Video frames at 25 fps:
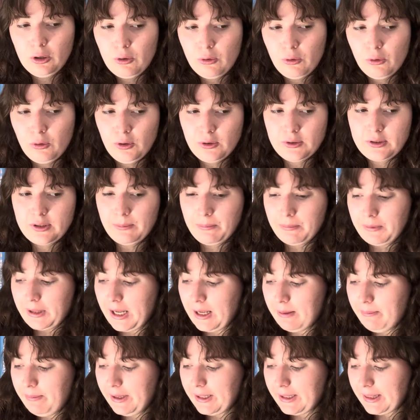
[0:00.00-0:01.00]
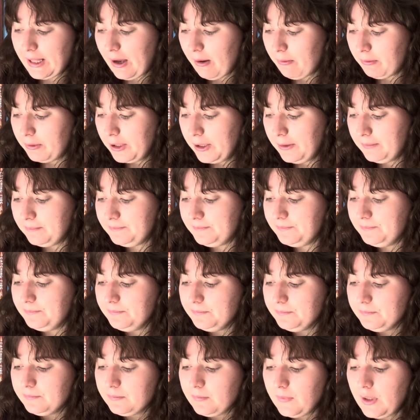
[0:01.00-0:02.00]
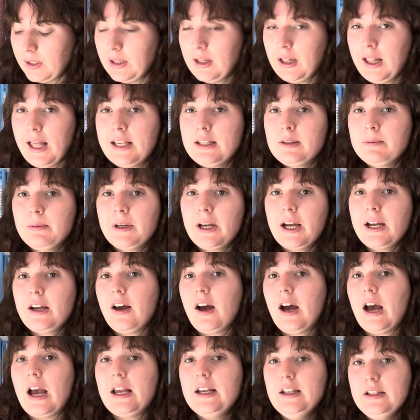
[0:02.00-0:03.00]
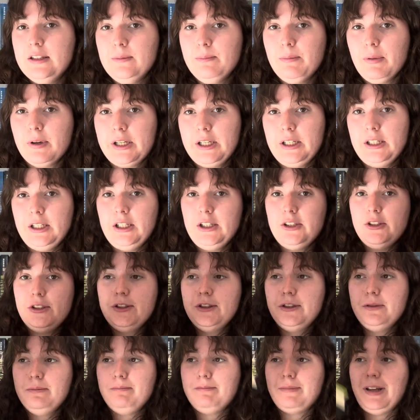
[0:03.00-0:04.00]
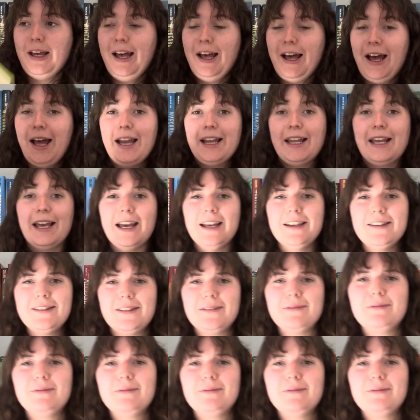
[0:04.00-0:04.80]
cool, so I'm glad I picked that one up. And the last book I got is pretty niche, I guess.